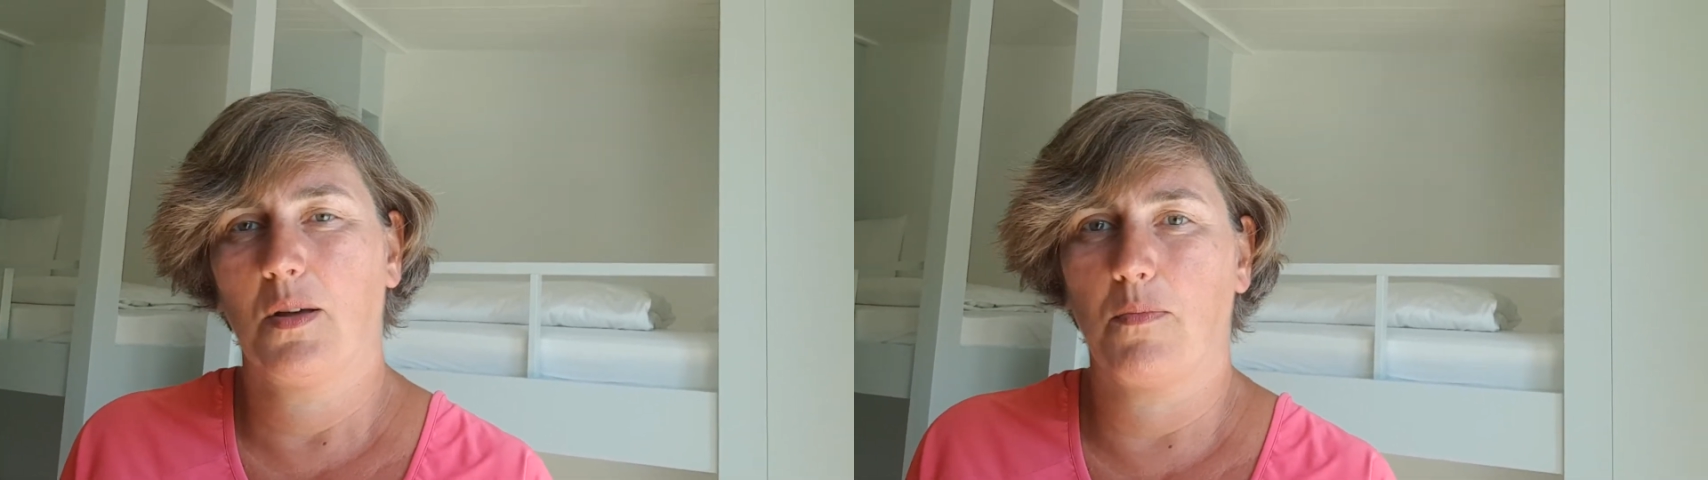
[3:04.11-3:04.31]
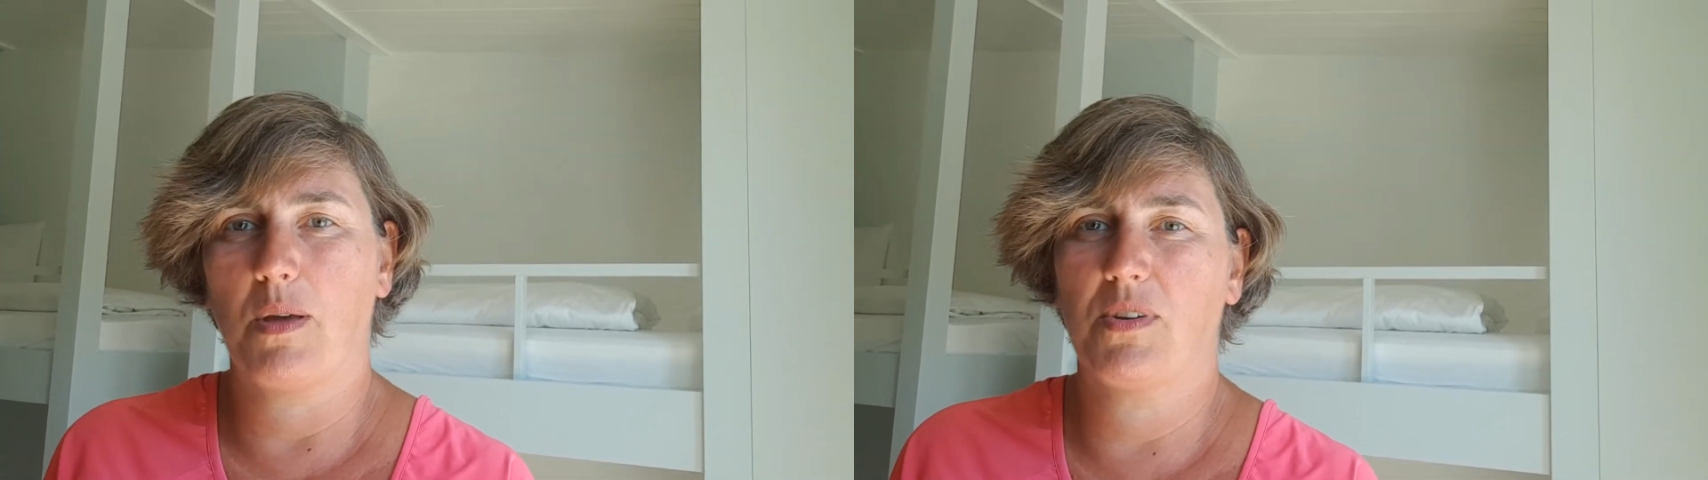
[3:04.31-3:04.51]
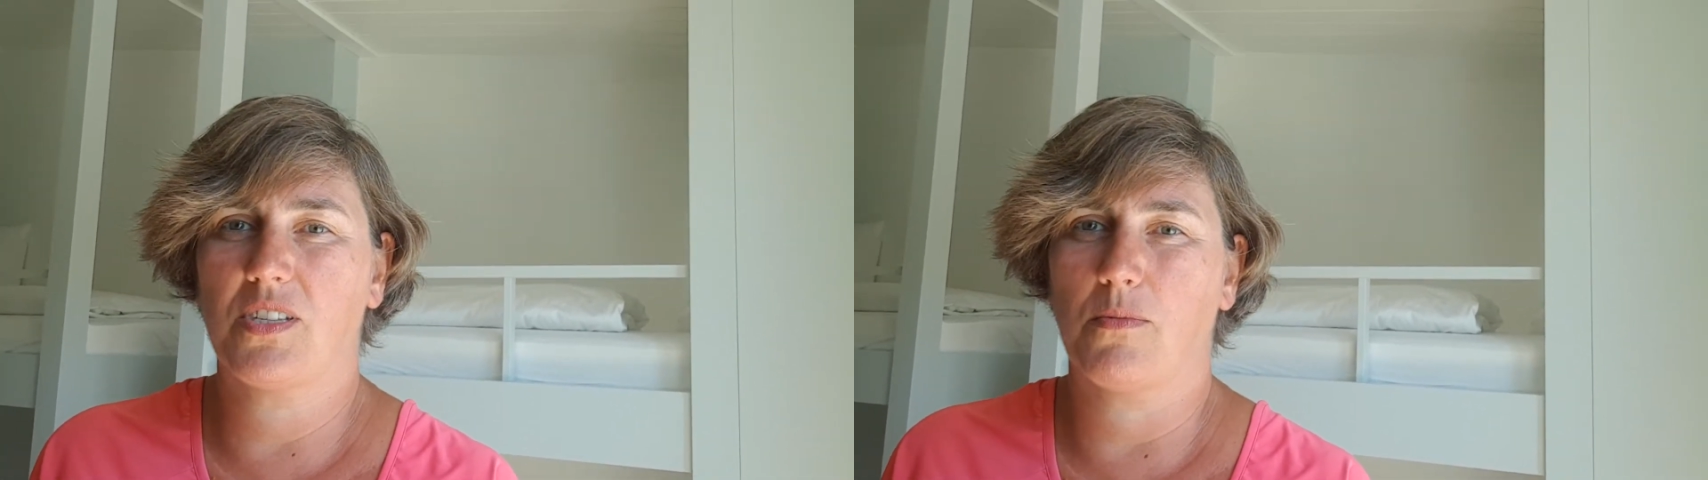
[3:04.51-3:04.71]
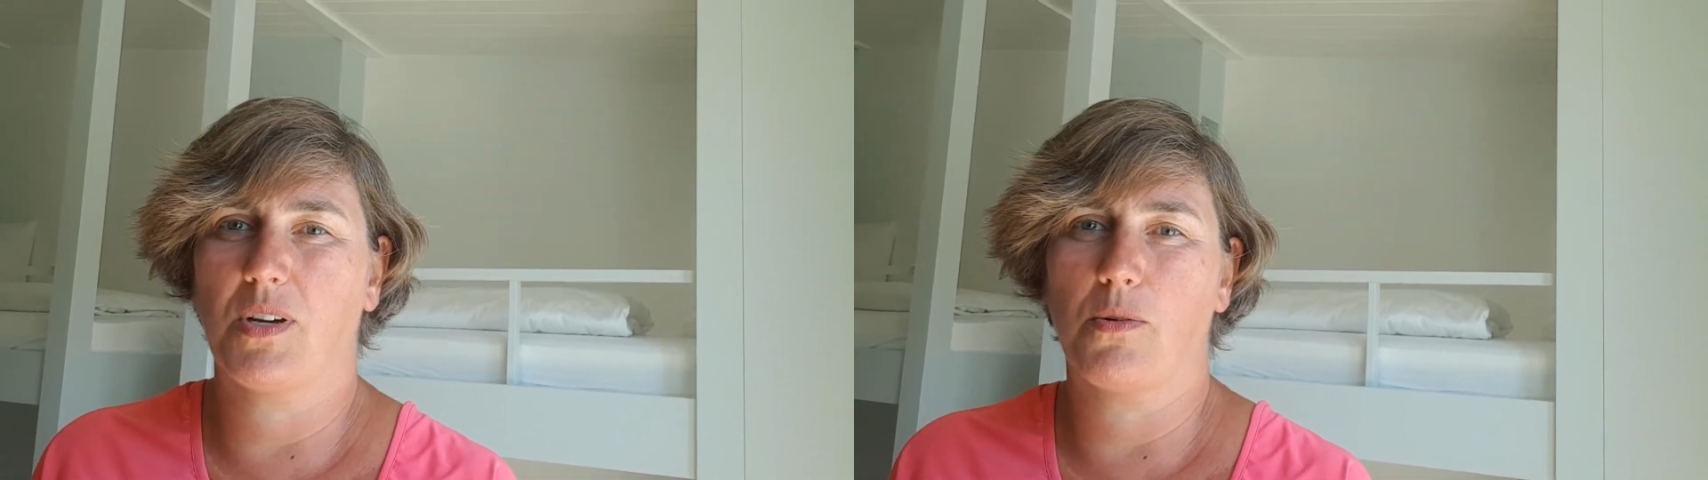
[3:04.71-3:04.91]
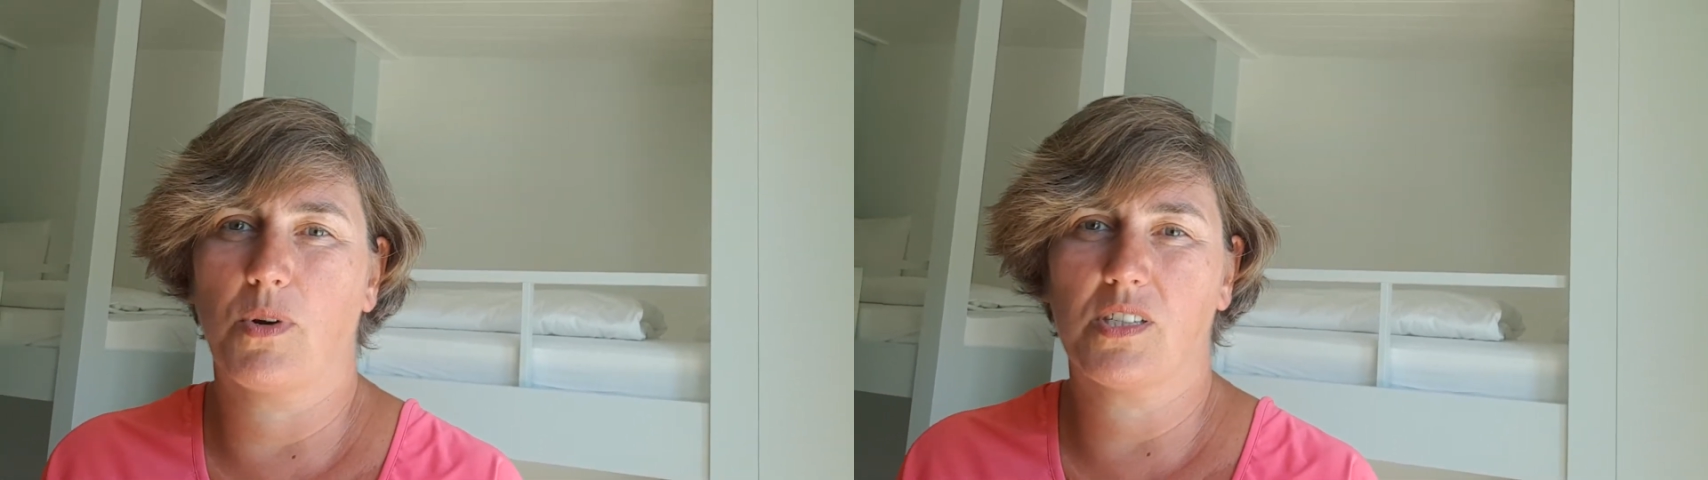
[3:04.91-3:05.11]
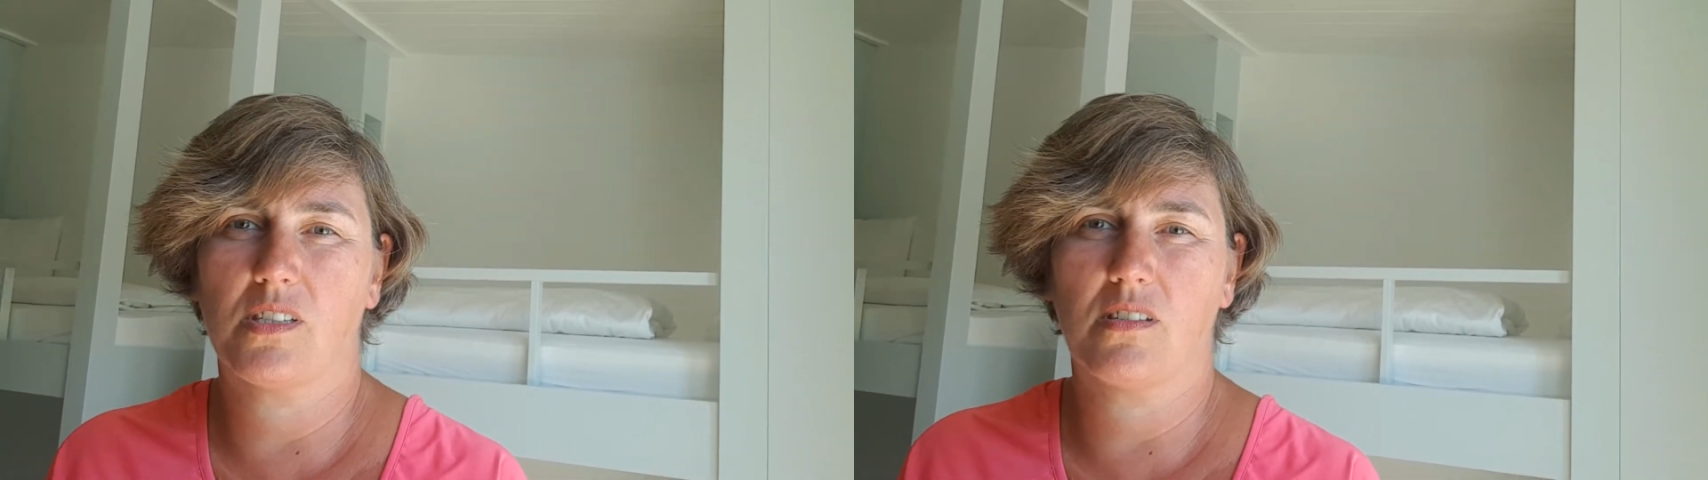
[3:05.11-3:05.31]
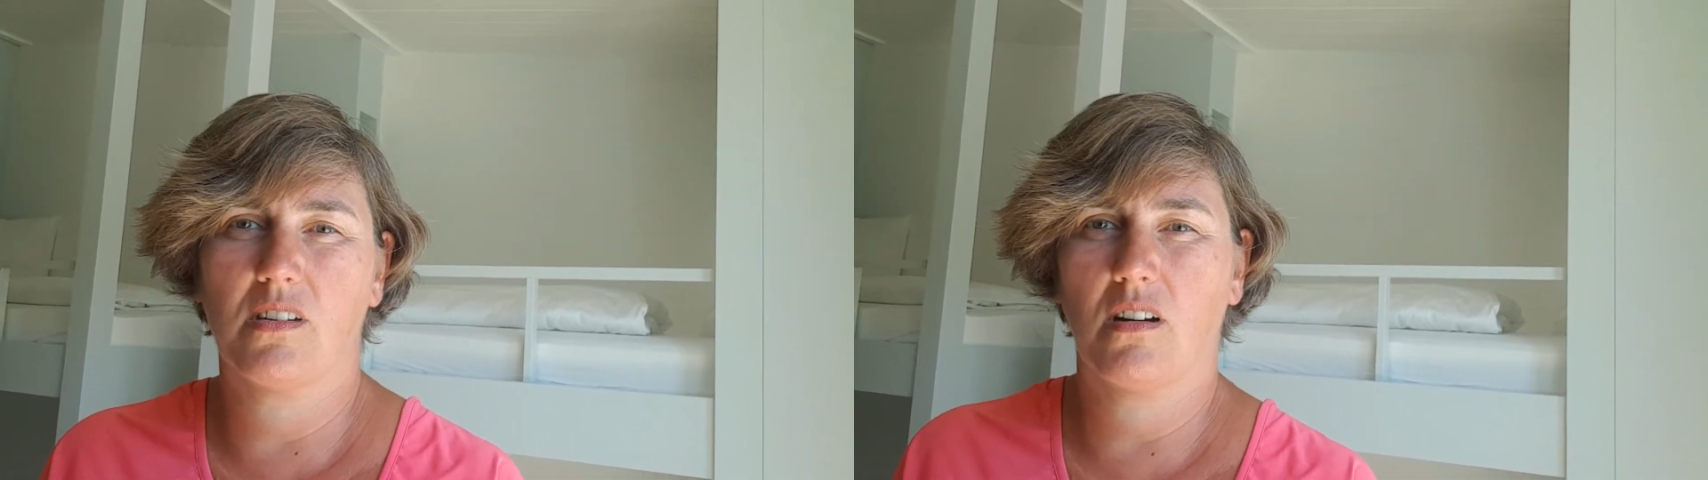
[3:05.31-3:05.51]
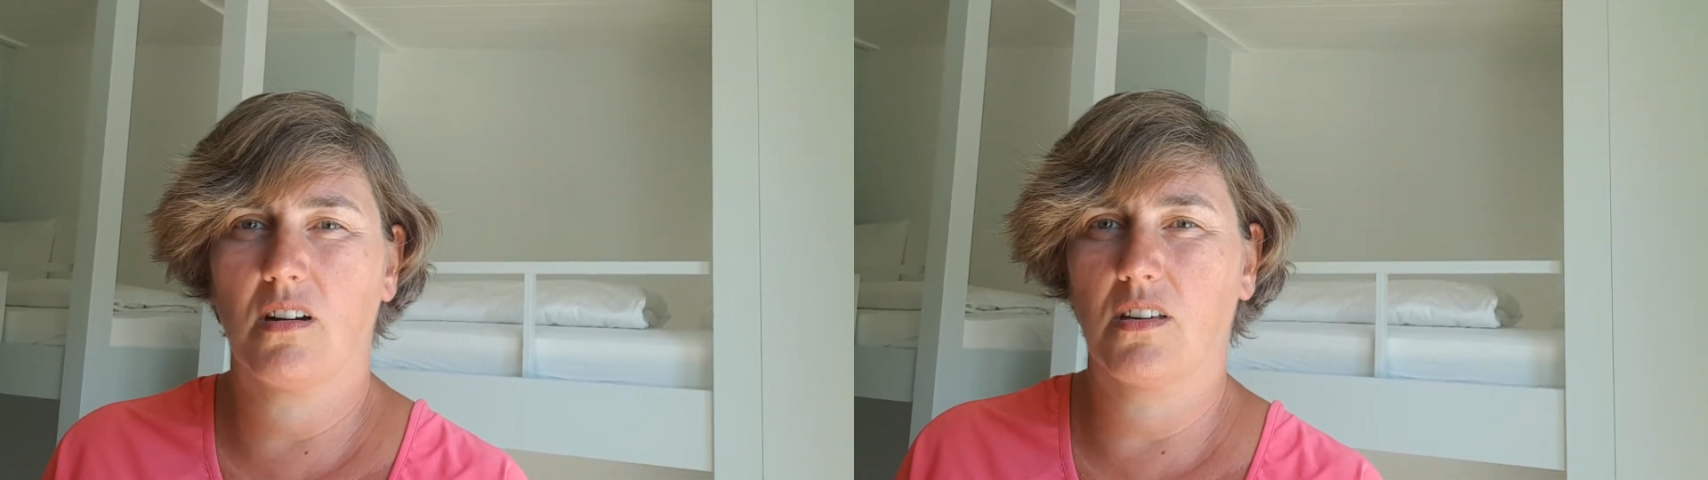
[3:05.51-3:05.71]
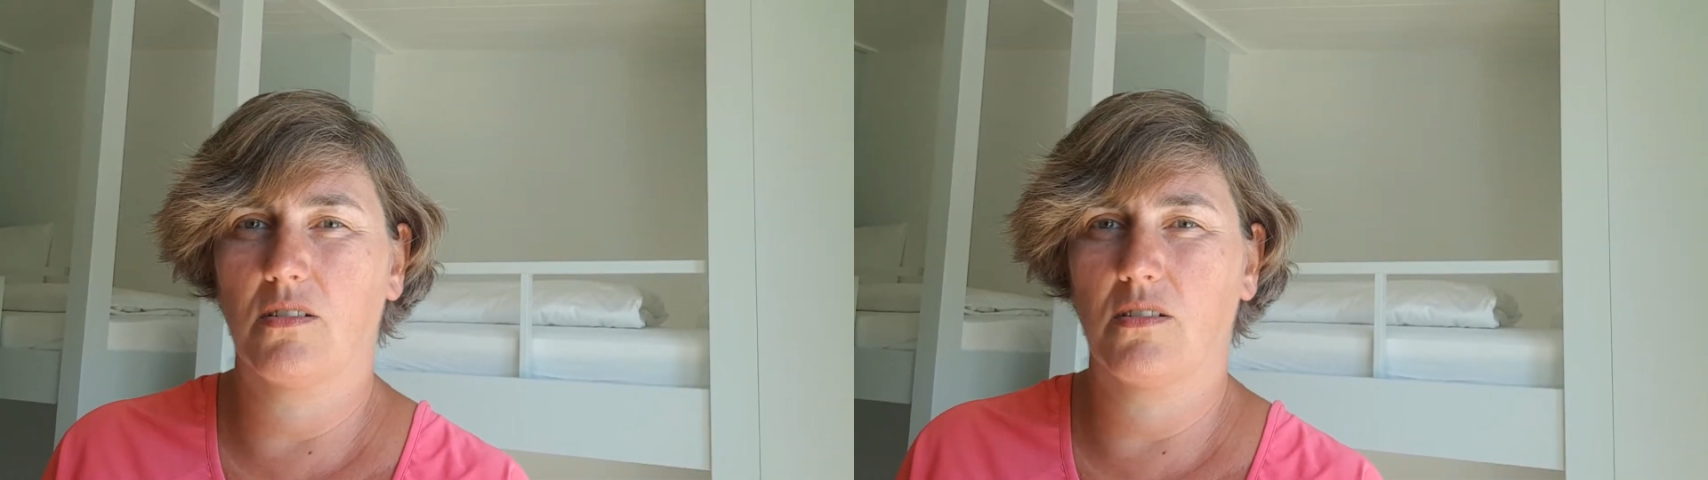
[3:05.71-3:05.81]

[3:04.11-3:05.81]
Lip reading: maybe somebody wants to talk,